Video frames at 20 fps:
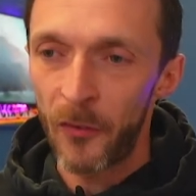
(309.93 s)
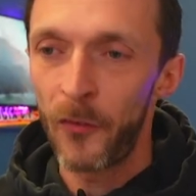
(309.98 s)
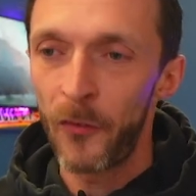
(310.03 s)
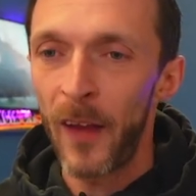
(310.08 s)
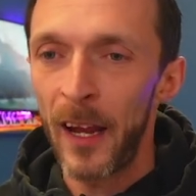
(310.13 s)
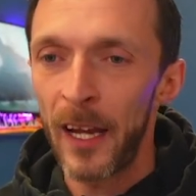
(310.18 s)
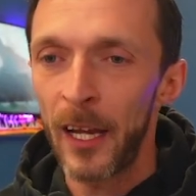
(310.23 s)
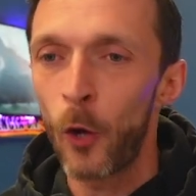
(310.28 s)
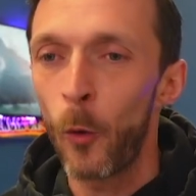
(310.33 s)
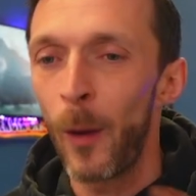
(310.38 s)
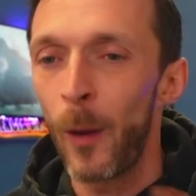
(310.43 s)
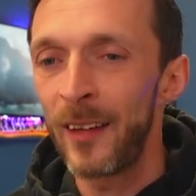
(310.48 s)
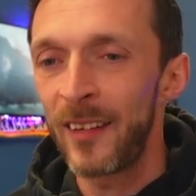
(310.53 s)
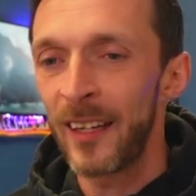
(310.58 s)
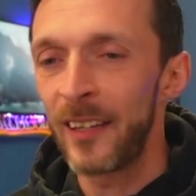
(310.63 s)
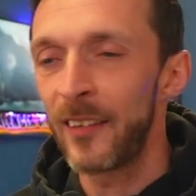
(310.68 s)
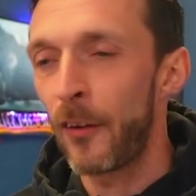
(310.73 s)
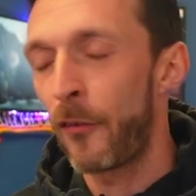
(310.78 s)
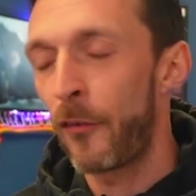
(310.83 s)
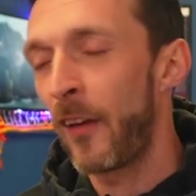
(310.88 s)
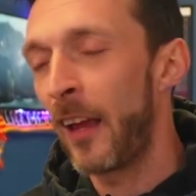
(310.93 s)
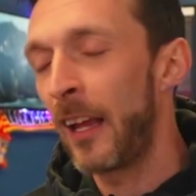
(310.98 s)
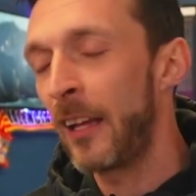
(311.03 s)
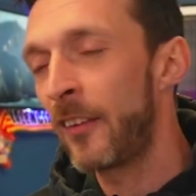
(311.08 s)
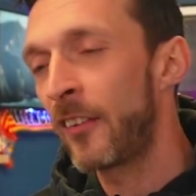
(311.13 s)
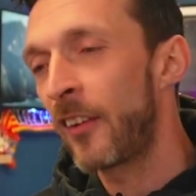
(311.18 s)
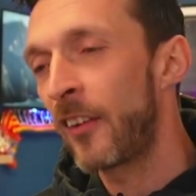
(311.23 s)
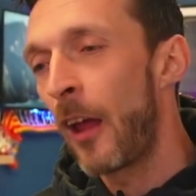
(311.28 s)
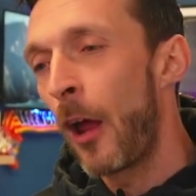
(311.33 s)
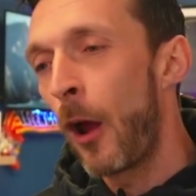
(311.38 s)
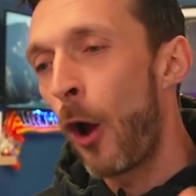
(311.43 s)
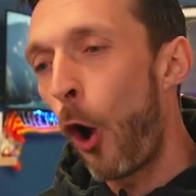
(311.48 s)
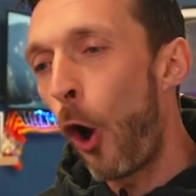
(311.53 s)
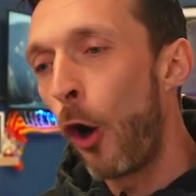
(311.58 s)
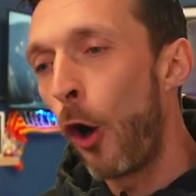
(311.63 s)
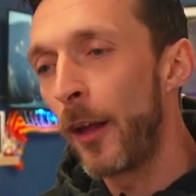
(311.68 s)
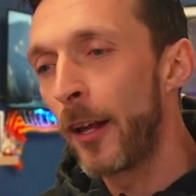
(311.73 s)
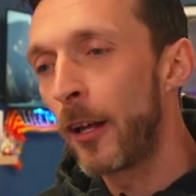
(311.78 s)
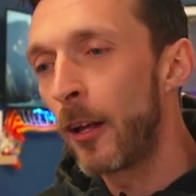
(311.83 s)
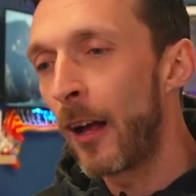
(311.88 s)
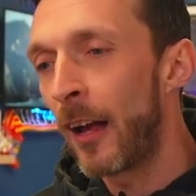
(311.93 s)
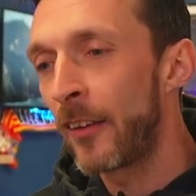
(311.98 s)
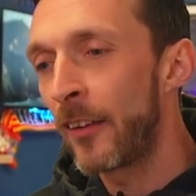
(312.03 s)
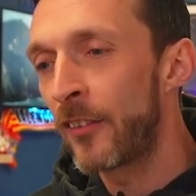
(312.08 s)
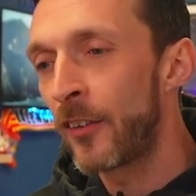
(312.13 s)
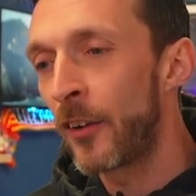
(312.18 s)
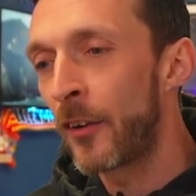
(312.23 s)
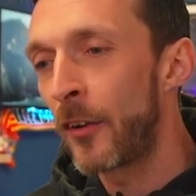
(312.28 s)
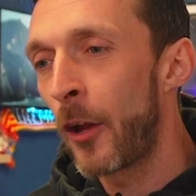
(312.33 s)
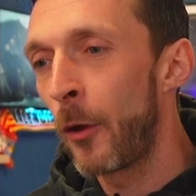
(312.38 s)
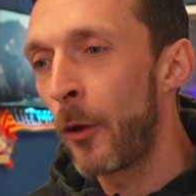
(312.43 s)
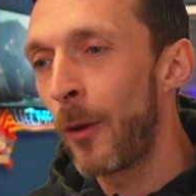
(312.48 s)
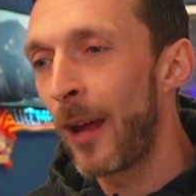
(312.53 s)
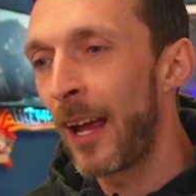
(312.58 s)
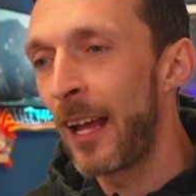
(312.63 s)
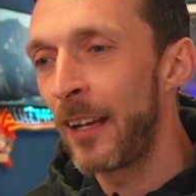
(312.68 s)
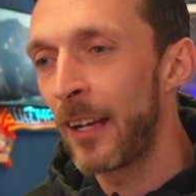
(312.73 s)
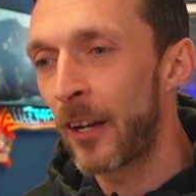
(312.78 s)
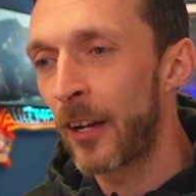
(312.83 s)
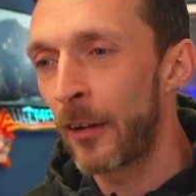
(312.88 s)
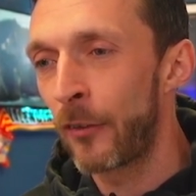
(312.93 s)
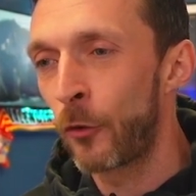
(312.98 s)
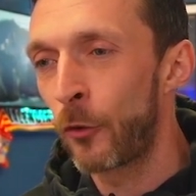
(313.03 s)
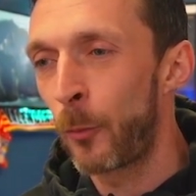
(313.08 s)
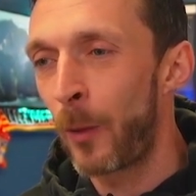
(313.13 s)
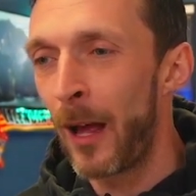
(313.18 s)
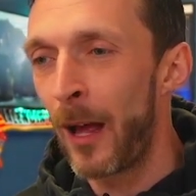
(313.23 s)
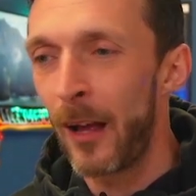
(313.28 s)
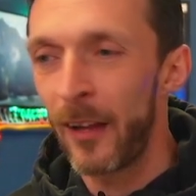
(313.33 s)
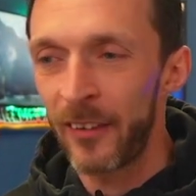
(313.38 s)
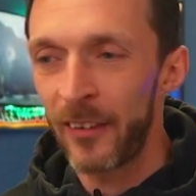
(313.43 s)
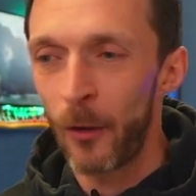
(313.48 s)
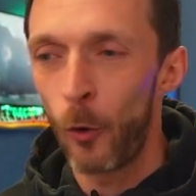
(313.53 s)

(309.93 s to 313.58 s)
30 quid in defence. Ollie Glasner now in at Crystal Palace.